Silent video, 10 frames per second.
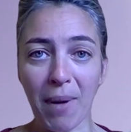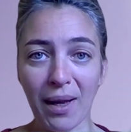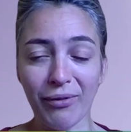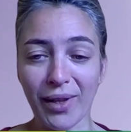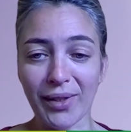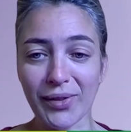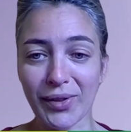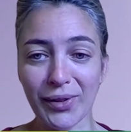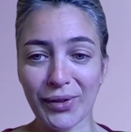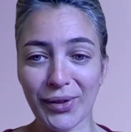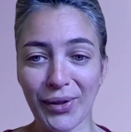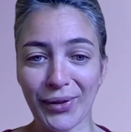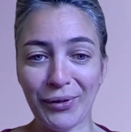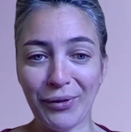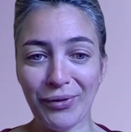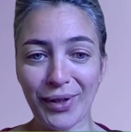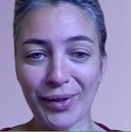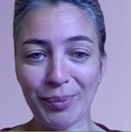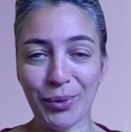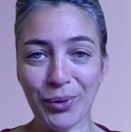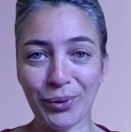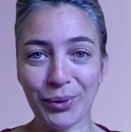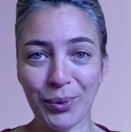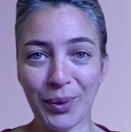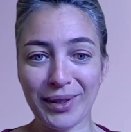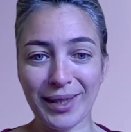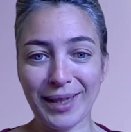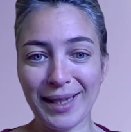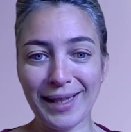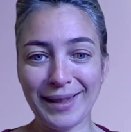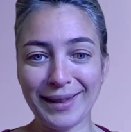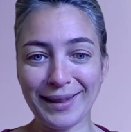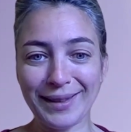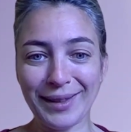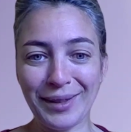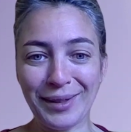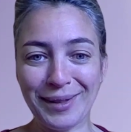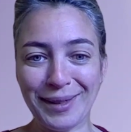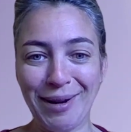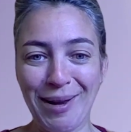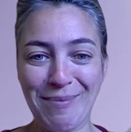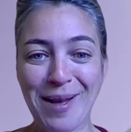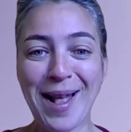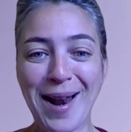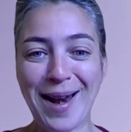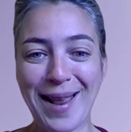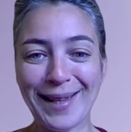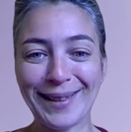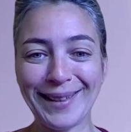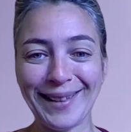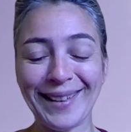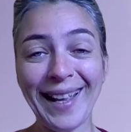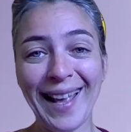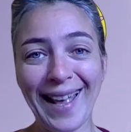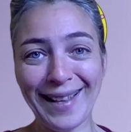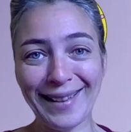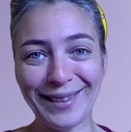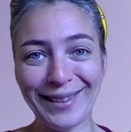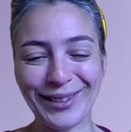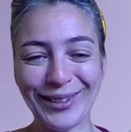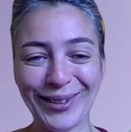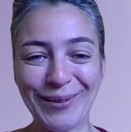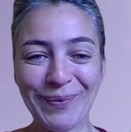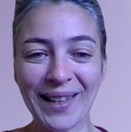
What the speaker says: MACFEST is on Facebook, Twitter, Instagram, LinkedIn, and TikTok.